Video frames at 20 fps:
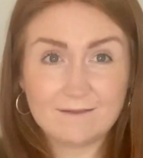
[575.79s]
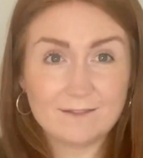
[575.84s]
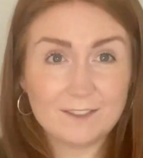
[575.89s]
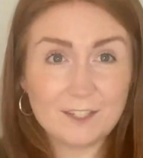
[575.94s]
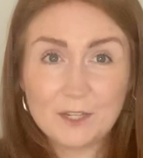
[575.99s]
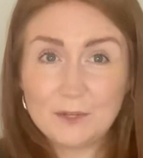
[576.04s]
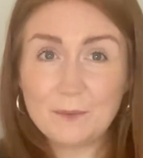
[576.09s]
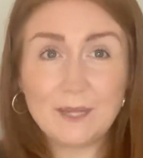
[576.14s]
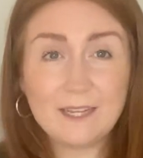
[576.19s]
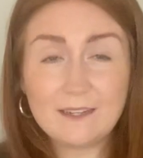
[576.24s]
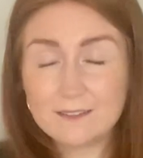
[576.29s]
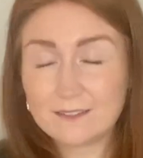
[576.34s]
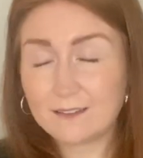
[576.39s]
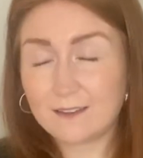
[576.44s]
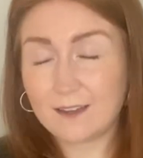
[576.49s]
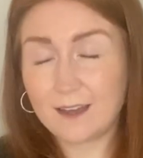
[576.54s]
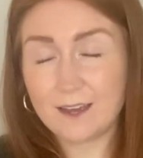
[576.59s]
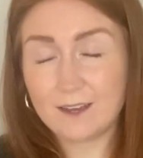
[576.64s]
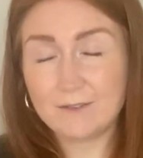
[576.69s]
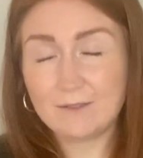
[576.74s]
2 weeks
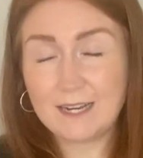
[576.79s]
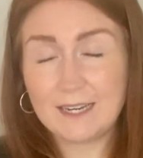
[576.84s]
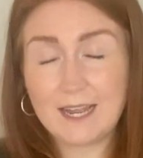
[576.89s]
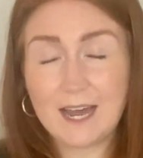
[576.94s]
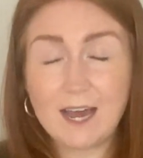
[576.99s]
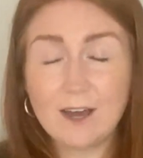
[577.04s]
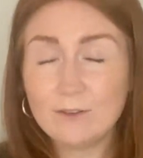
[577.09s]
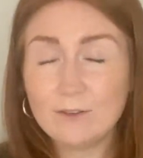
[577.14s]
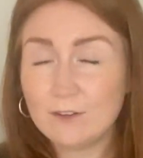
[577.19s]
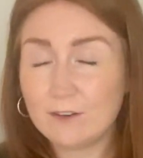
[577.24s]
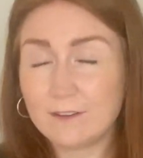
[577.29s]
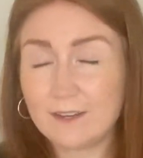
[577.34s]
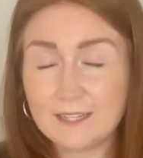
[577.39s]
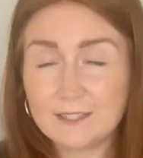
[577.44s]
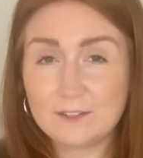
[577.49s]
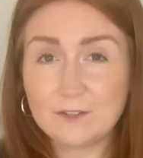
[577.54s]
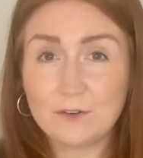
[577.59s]
ago and how long it